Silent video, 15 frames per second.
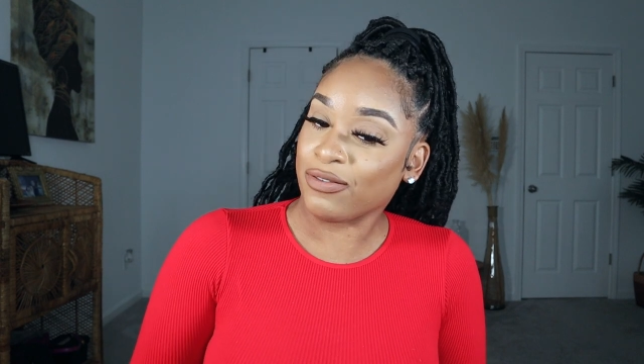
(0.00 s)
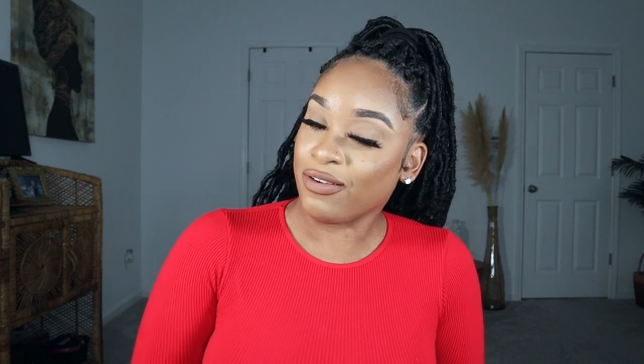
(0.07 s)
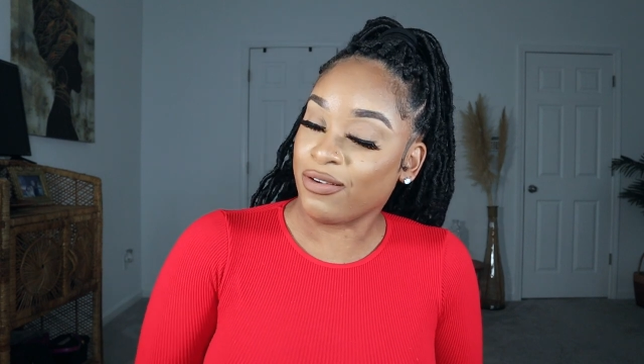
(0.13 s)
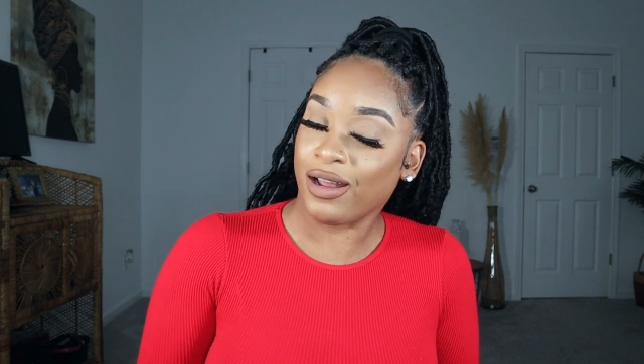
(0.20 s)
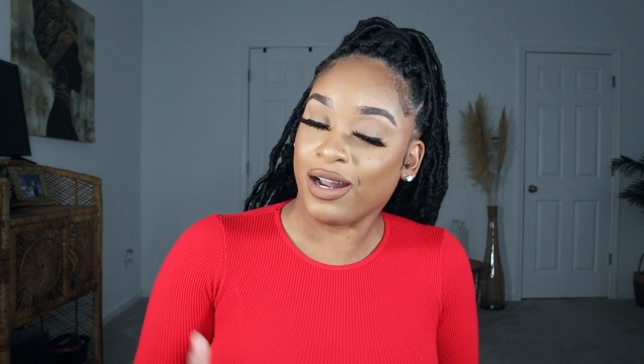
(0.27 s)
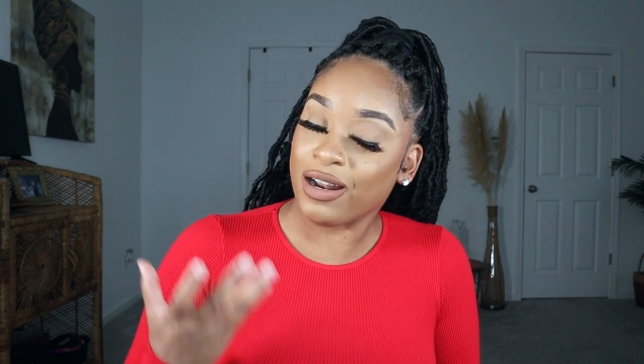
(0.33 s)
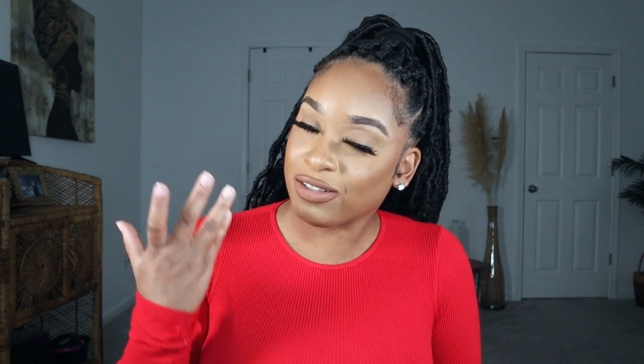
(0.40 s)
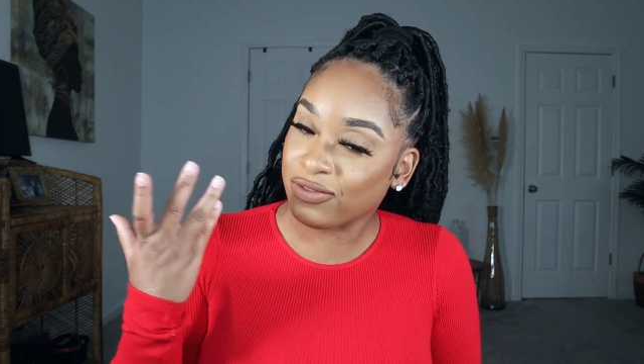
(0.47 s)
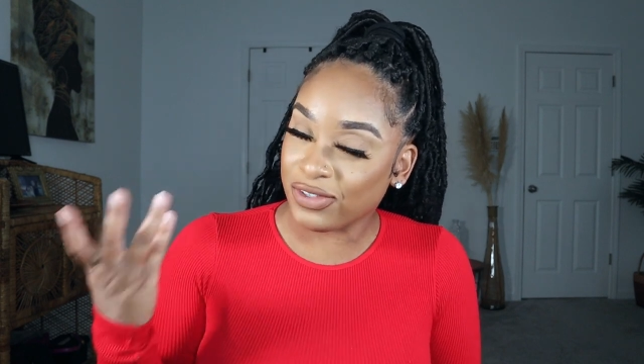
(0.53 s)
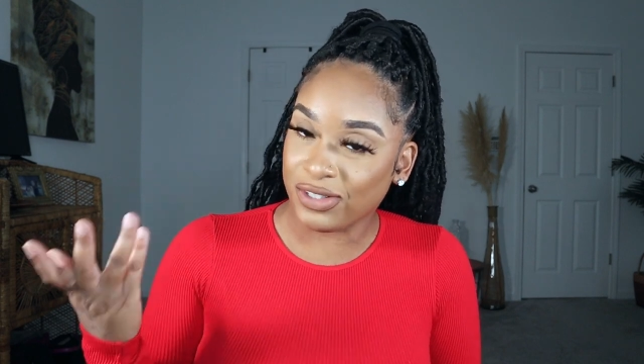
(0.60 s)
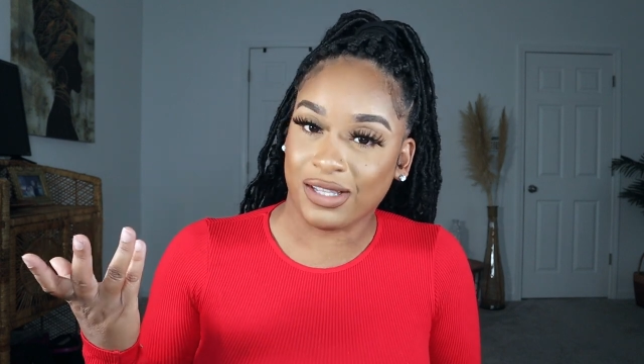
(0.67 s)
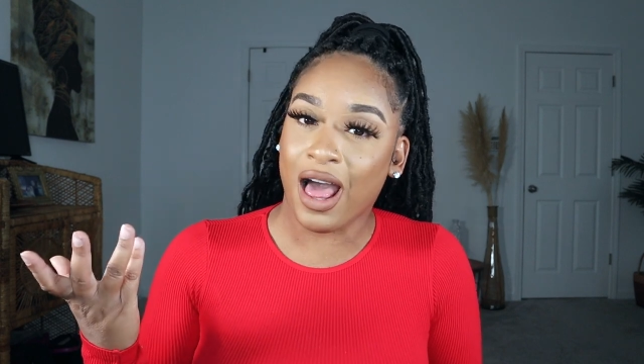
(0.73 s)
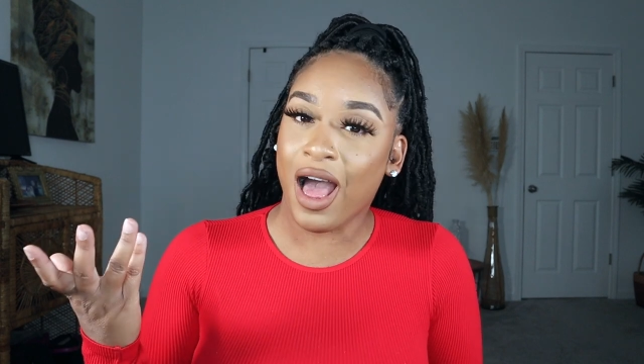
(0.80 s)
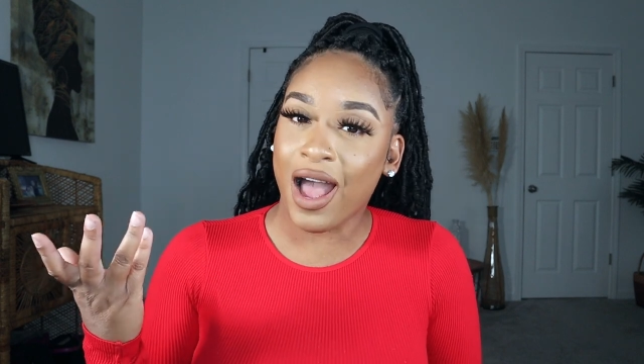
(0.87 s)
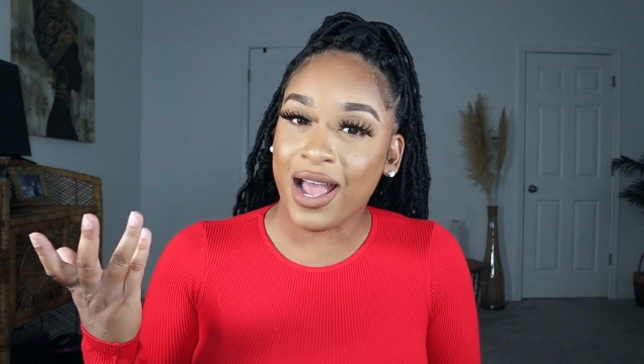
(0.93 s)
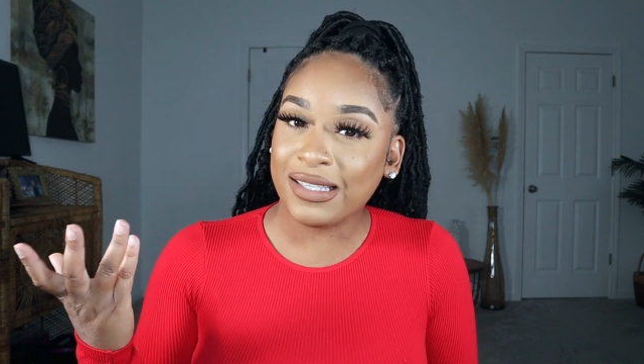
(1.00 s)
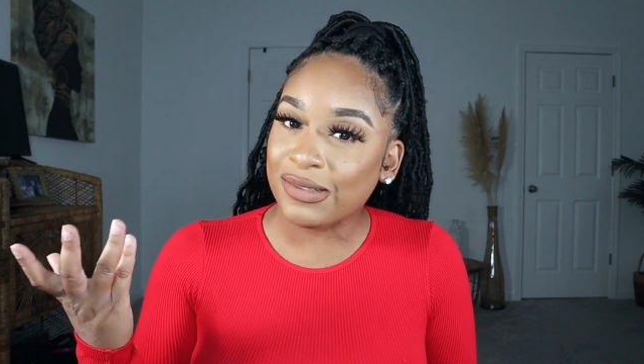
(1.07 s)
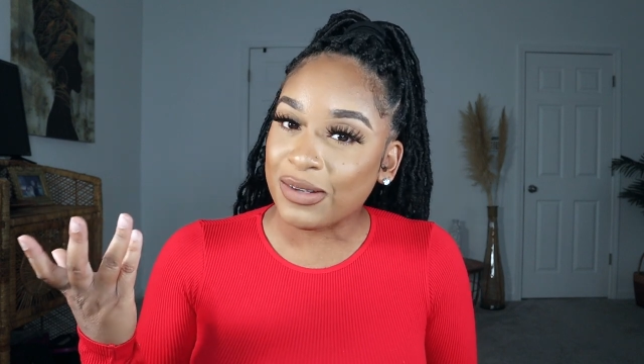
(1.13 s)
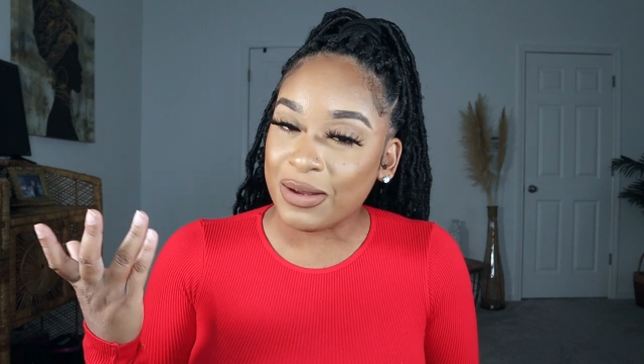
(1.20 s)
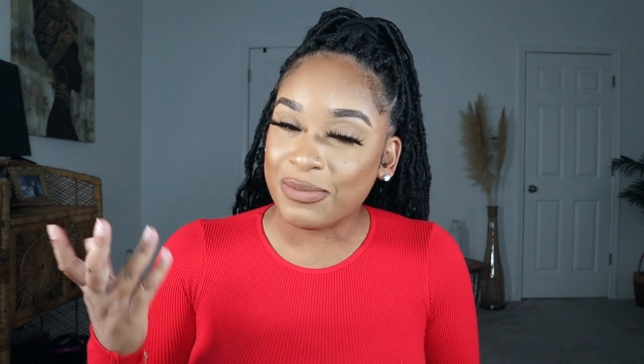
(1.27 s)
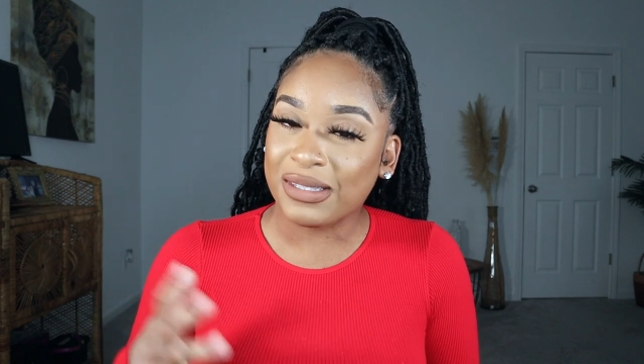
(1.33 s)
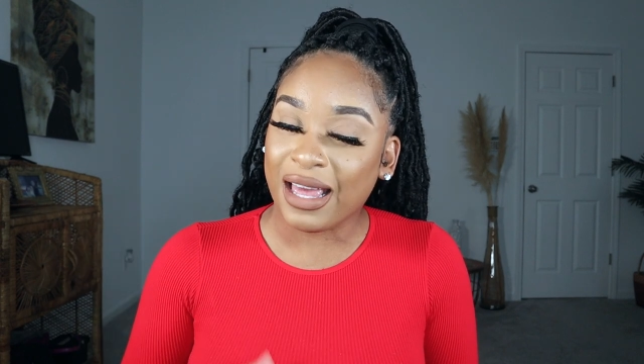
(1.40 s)
$75 for slides,
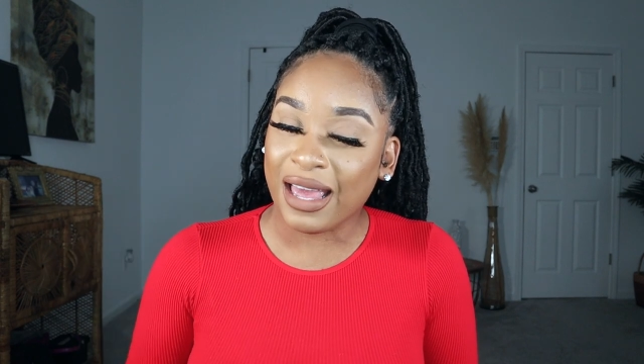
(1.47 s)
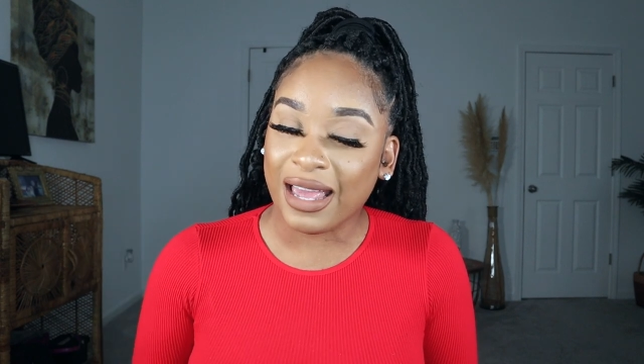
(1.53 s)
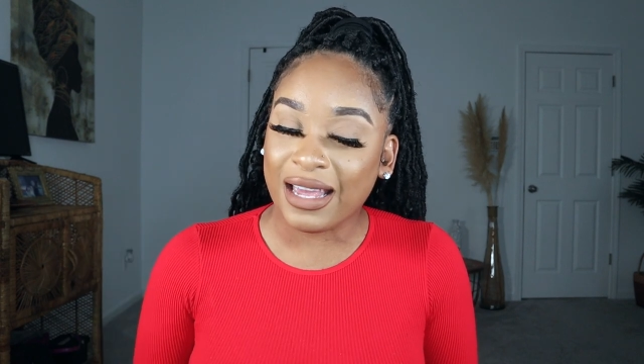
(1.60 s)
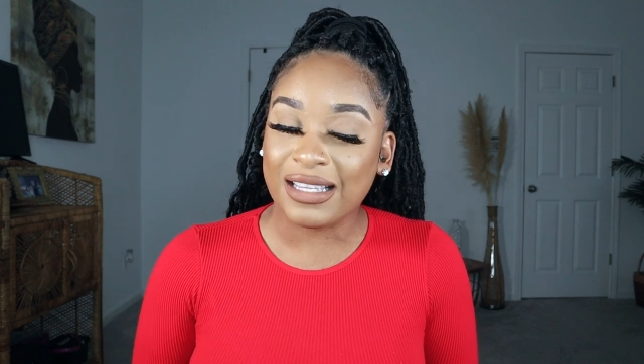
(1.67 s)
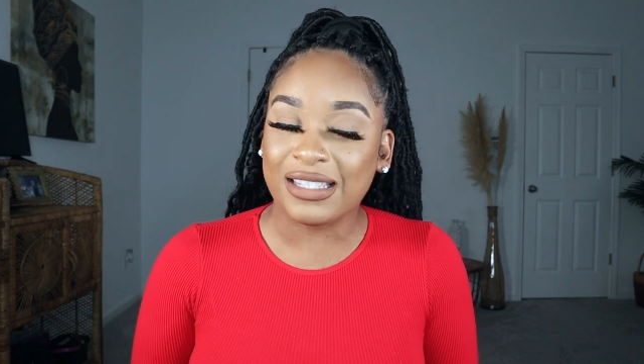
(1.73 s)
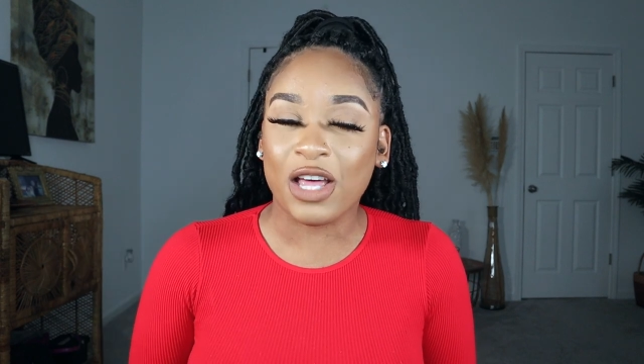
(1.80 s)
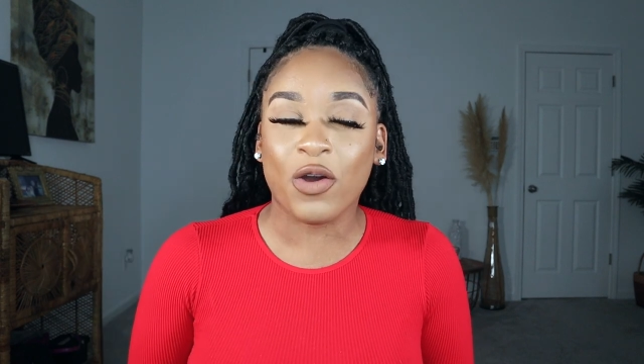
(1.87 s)
you know what I'm saying?